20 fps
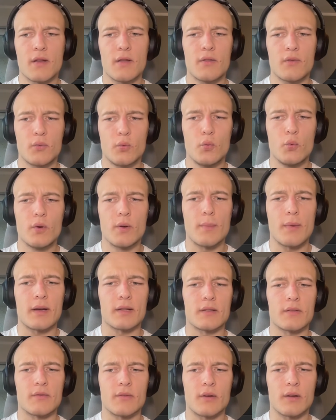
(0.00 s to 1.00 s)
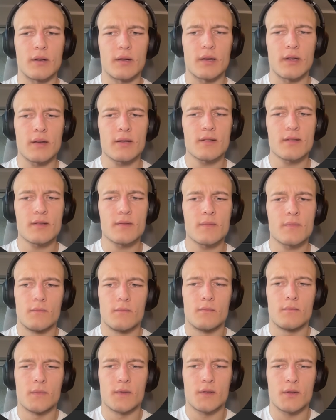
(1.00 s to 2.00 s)
to the magnifying glass.
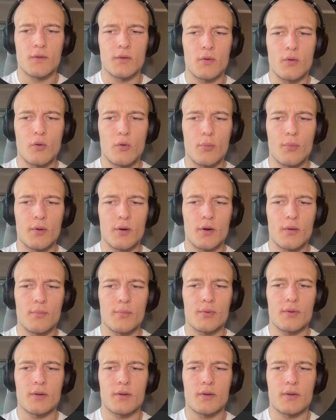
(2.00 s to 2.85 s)
So open up